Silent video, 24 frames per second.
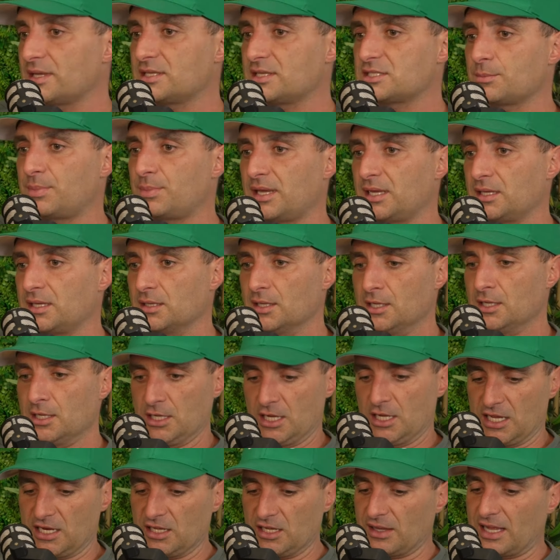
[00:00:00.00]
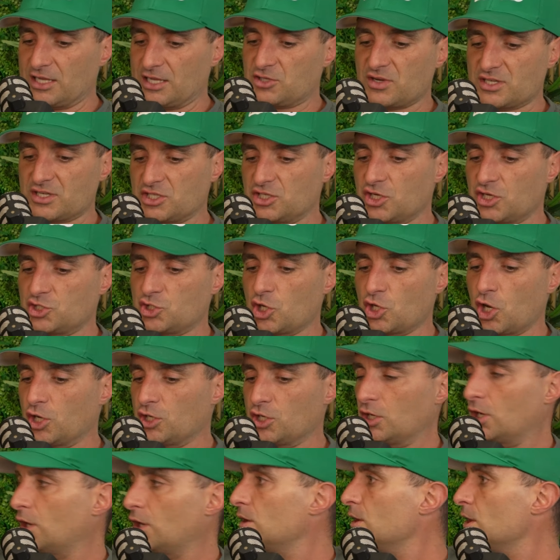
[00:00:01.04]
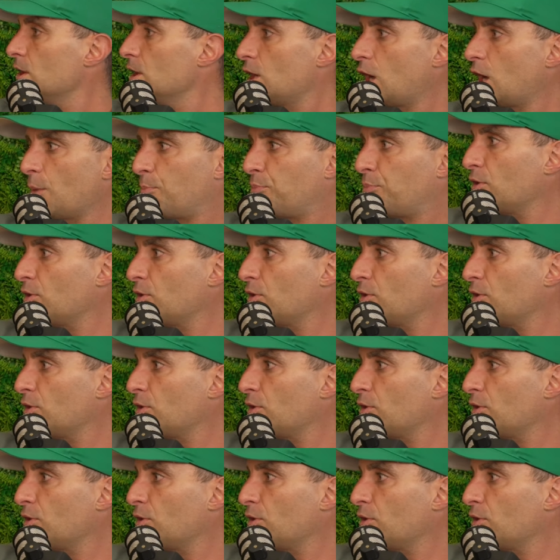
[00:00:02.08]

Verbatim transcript: need to be an electrician, a joiner, a